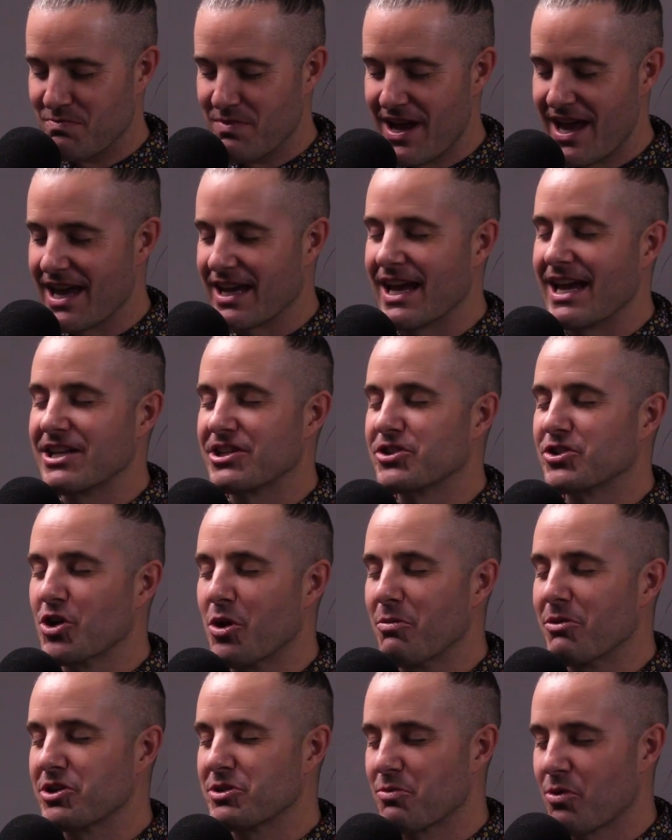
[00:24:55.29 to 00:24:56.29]
it, it's so
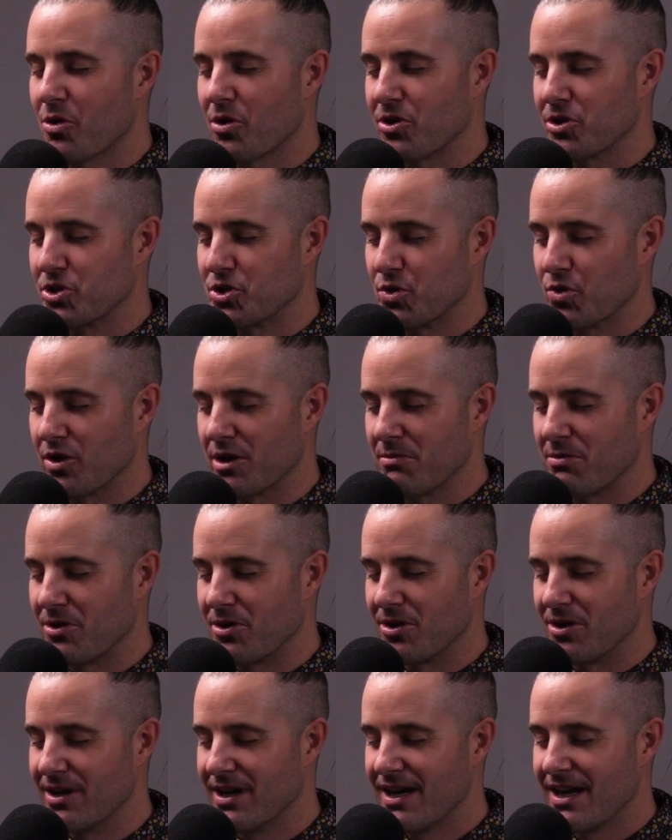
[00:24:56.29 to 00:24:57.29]
much more
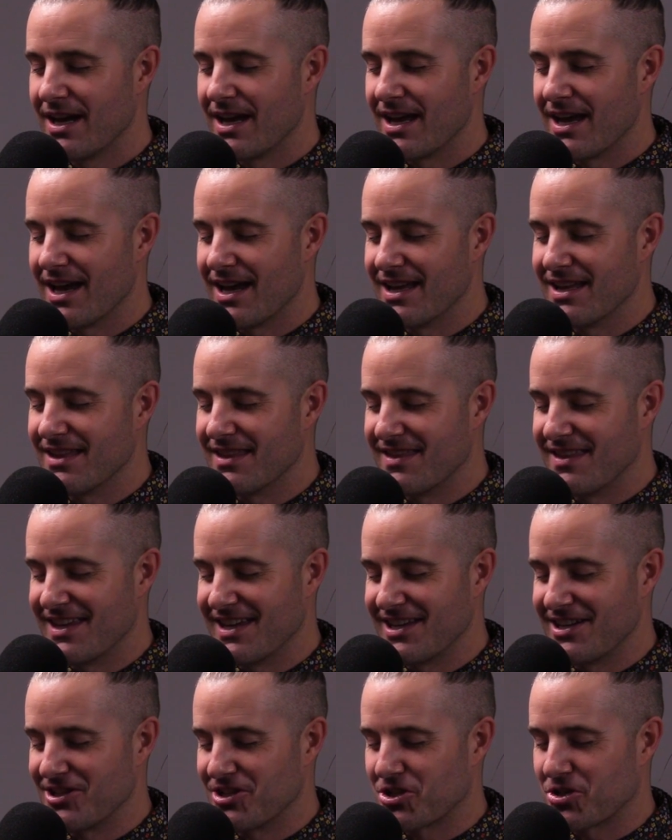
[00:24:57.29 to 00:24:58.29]
enjoyable uh,
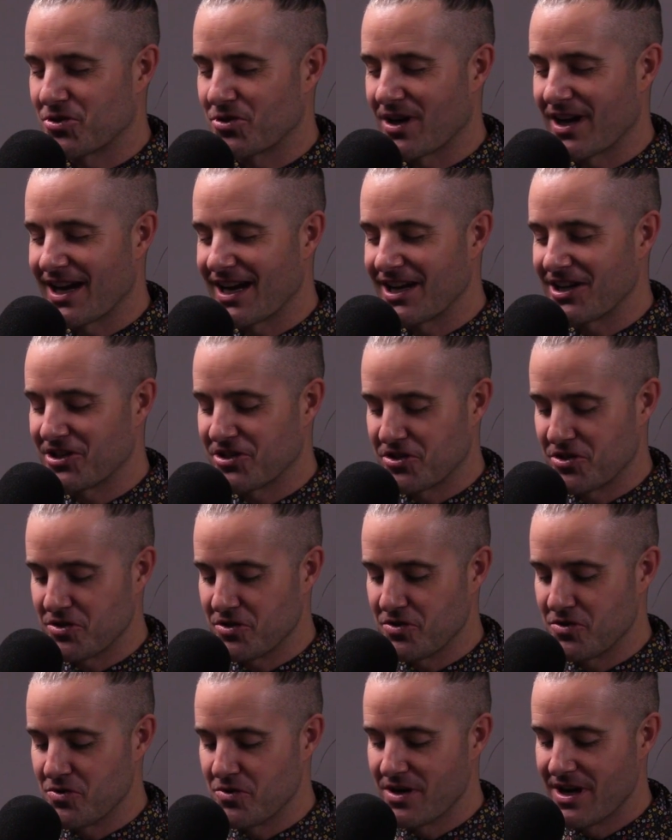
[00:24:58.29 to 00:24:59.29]
than trying
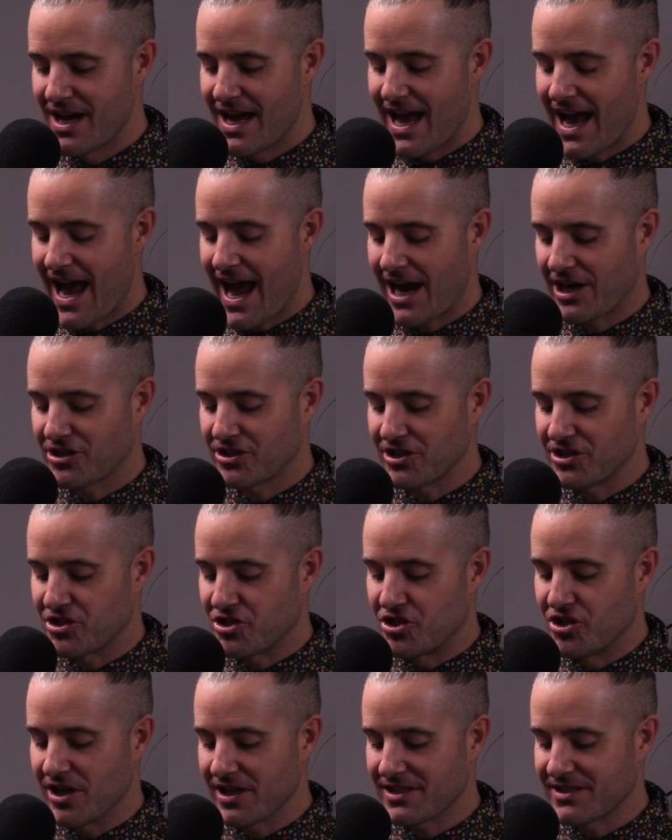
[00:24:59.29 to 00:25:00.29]
to actually
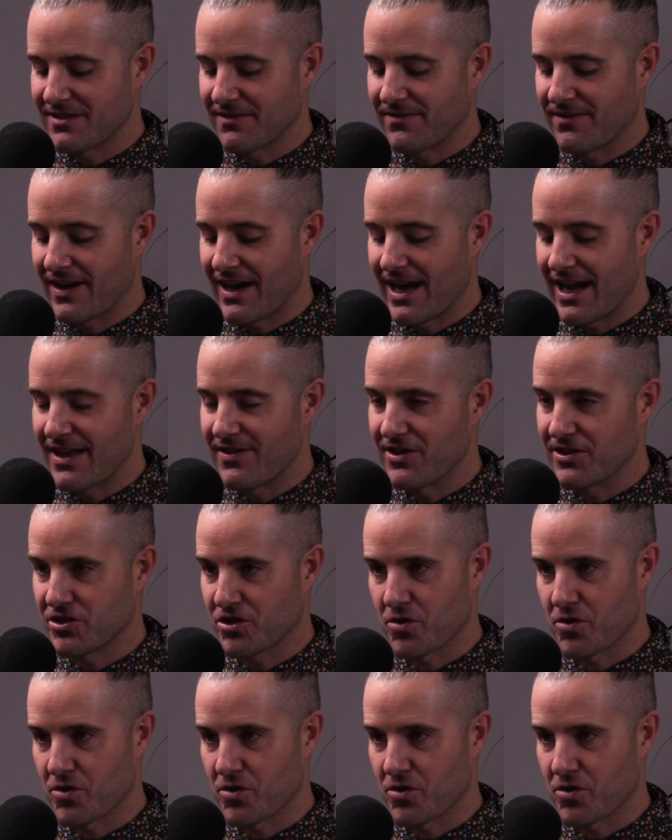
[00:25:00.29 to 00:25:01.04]
justify this